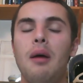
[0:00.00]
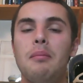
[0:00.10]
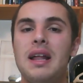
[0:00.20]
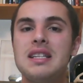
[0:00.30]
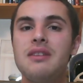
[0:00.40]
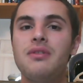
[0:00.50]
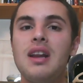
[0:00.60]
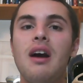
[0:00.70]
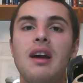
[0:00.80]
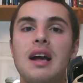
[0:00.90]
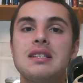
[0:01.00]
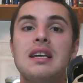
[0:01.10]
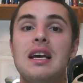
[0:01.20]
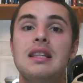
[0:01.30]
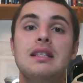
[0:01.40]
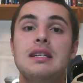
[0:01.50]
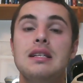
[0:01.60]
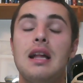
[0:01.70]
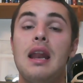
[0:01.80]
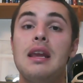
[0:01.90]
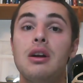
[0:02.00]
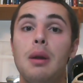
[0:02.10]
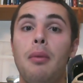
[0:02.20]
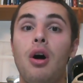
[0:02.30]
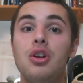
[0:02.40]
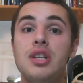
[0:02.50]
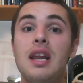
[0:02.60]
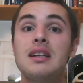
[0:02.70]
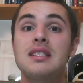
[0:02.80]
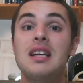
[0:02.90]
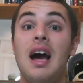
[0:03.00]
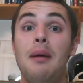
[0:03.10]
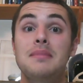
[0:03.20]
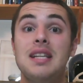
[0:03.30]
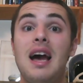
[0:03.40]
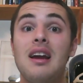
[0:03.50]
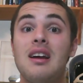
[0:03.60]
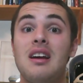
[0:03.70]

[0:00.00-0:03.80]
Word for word: That's it for now, guys. This is Adherent Apologetics. I'm Zach.